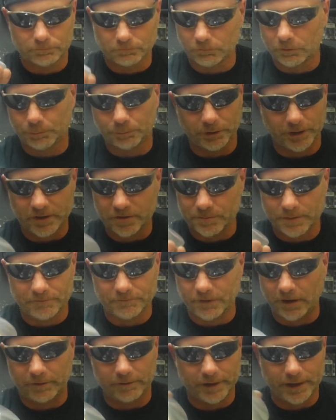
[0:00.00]

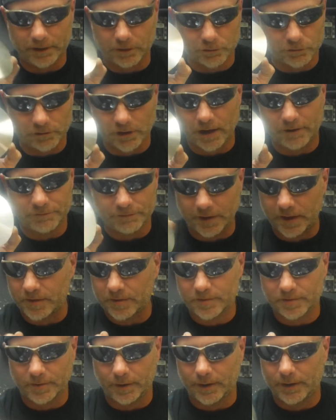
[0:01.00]
replacement Variator drive
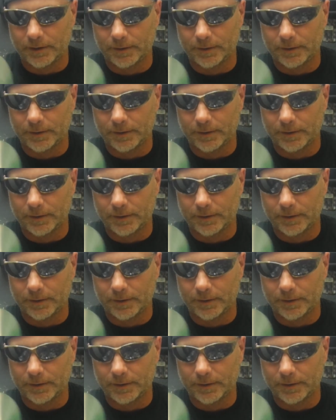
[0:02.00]
face,